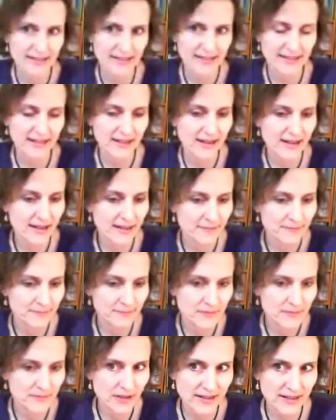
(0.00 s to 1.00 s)
Elena, I
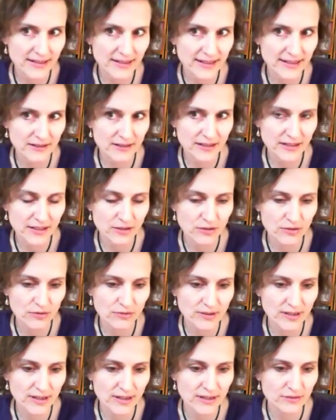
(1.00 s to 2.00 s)
am not hearing
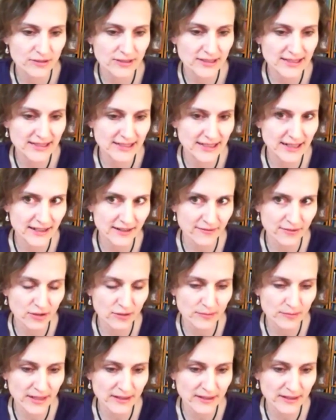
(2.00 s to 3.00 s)
you. Can you just check if your
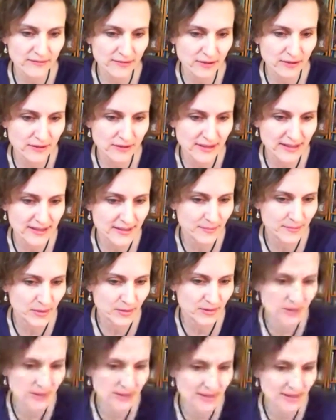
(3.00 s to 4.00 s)
microphone is
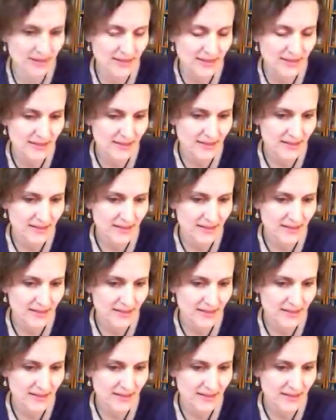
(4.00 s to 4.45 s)
muted?